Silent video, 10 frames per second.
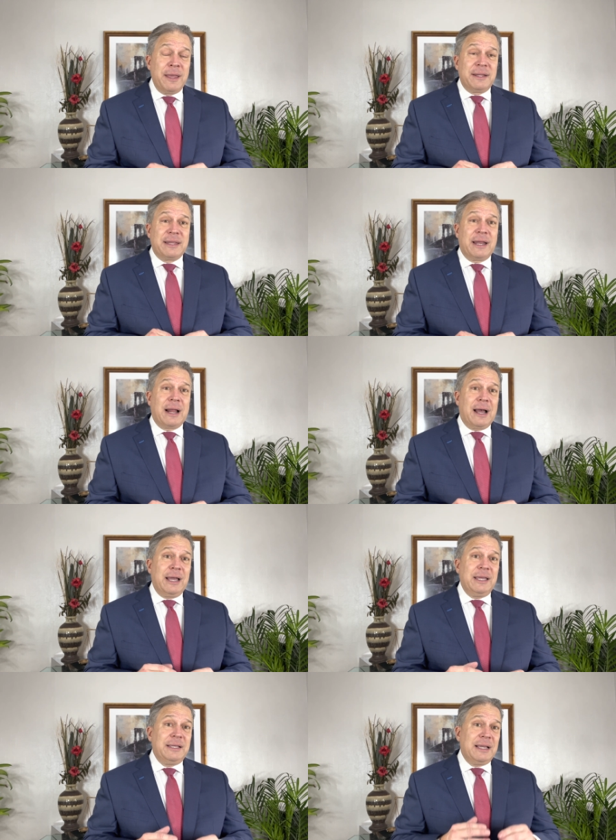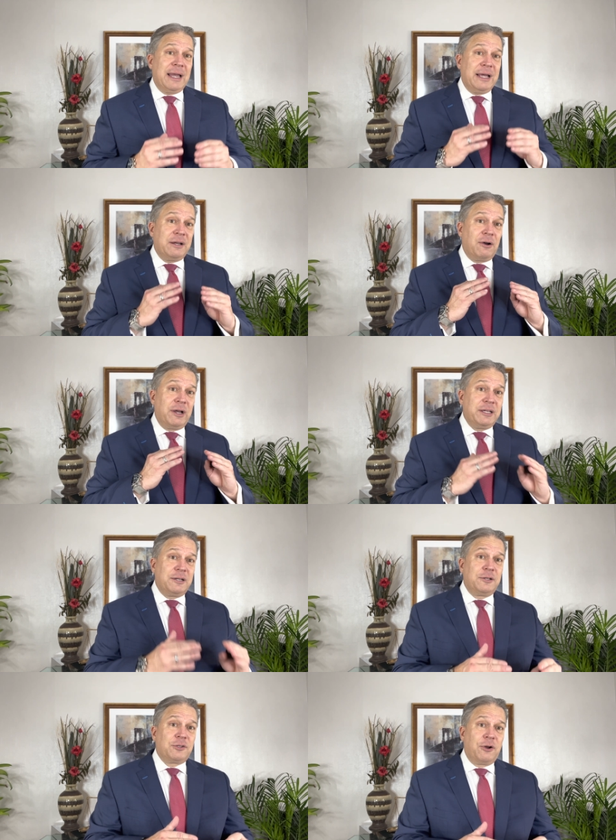that I had hired
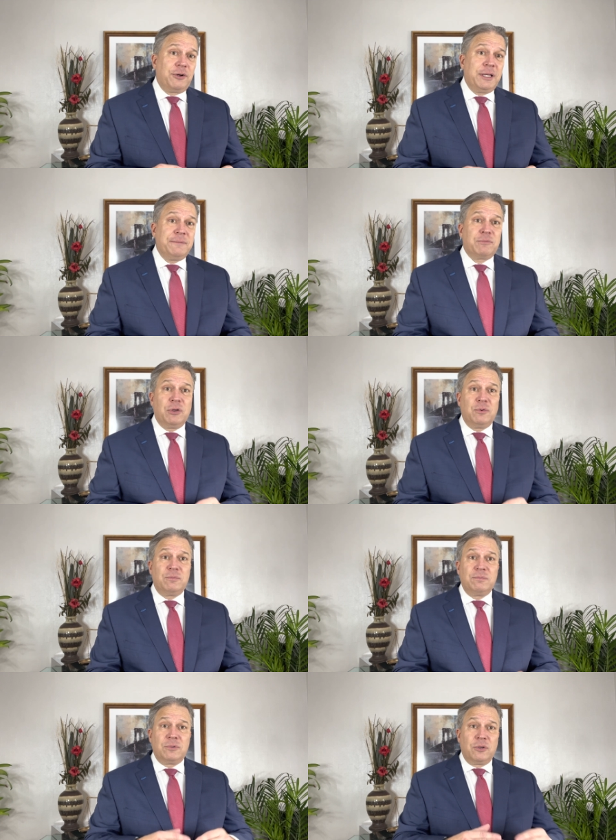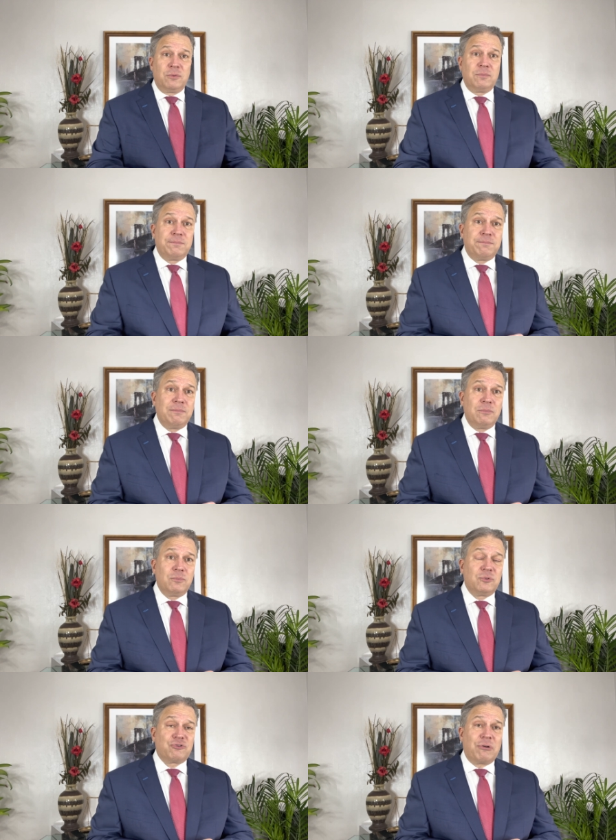an attorney to
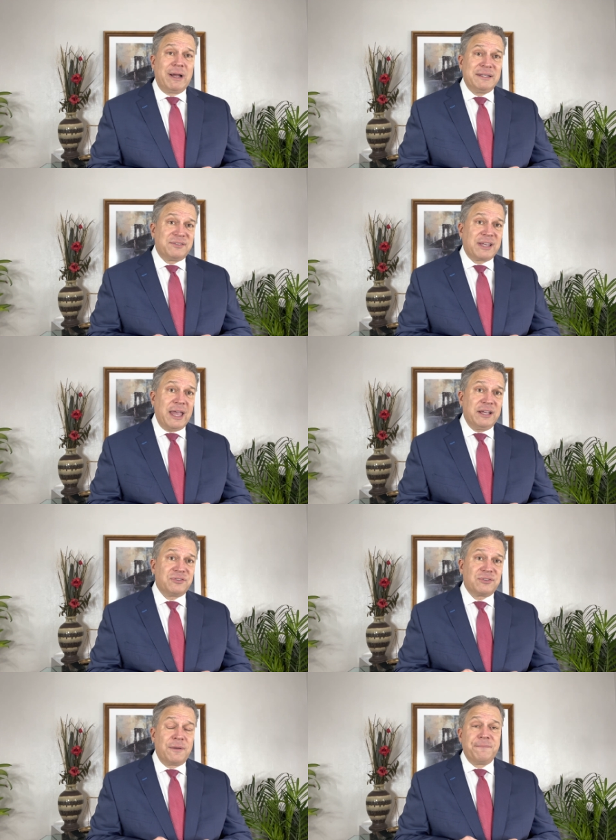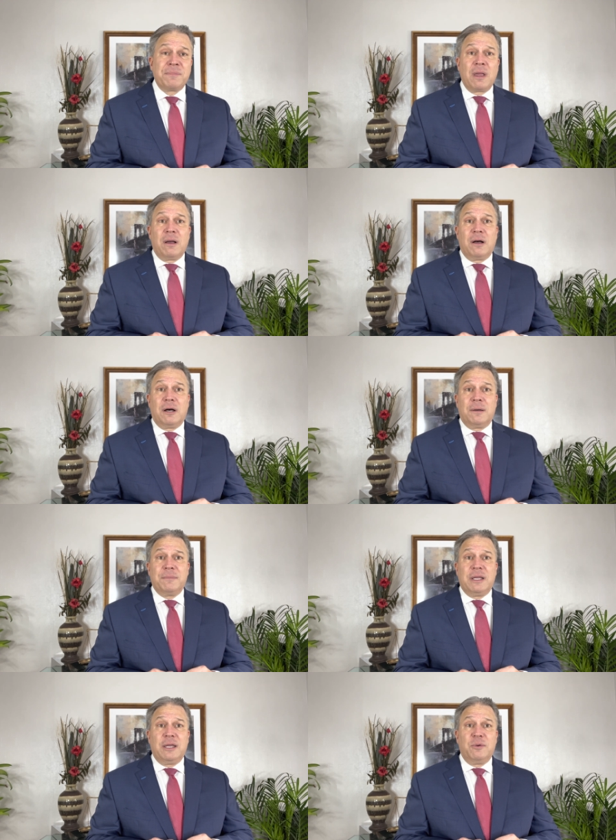try this case.
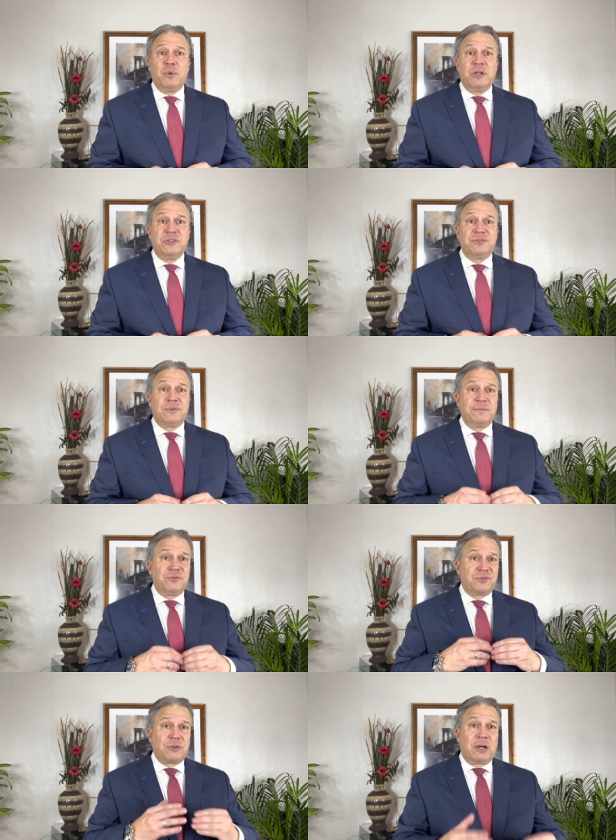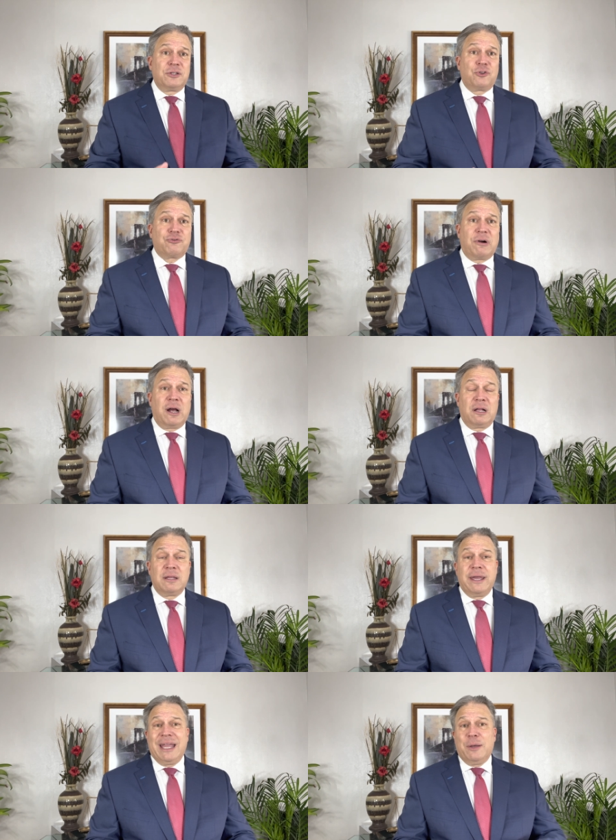He started the trial,
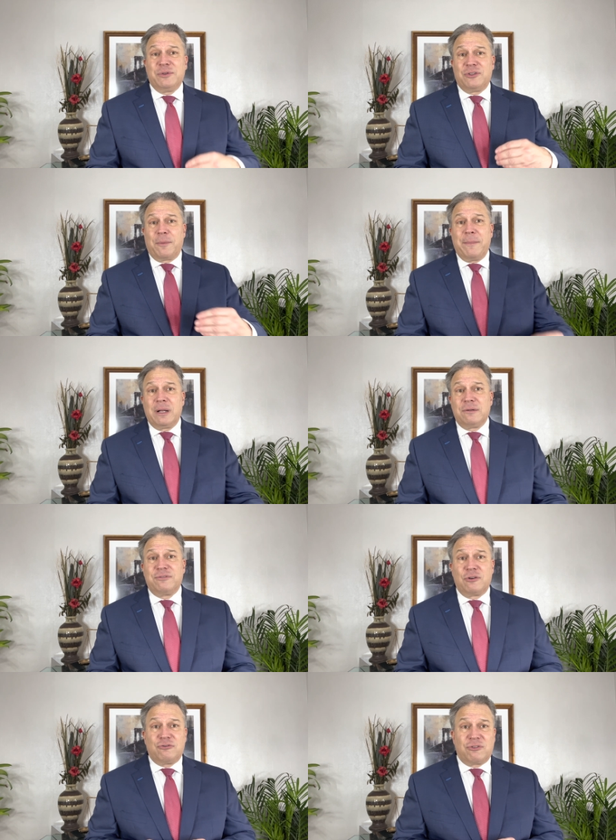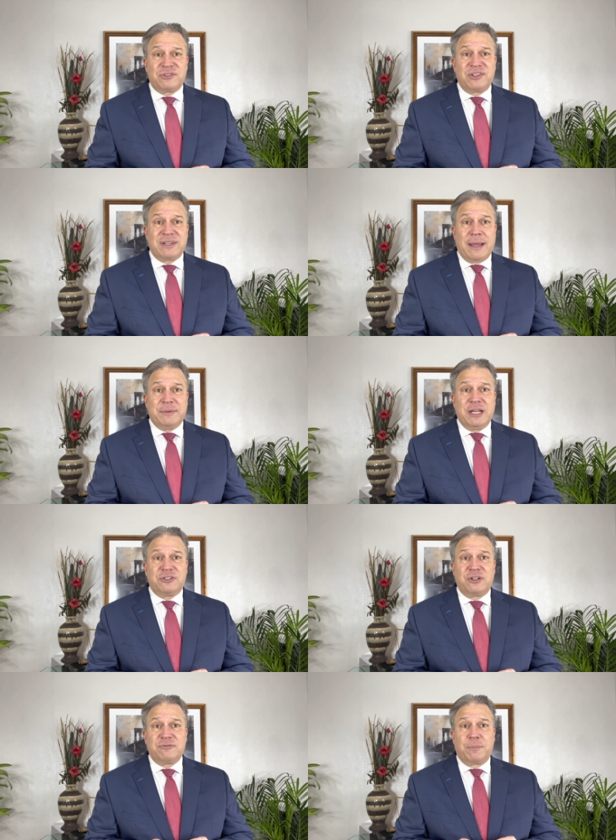he was in the middle of the
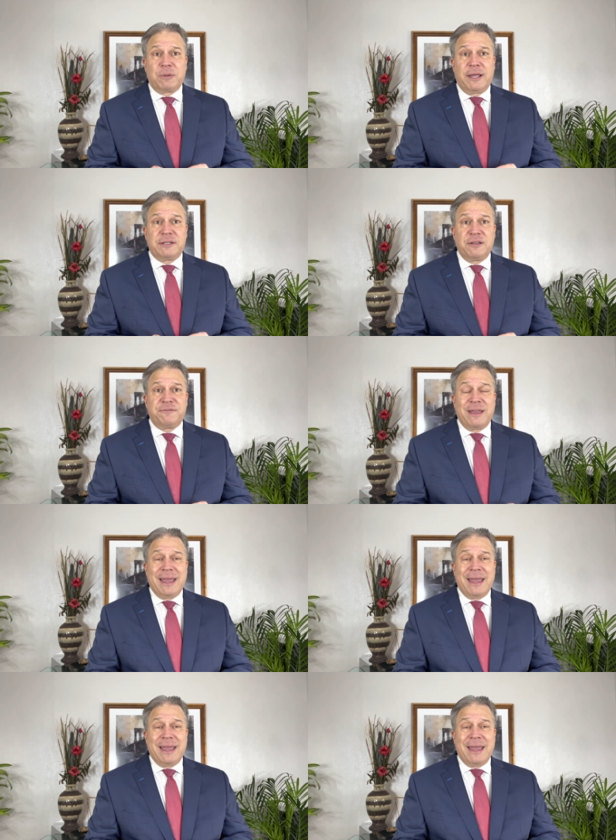cross-examination of the plaintiff,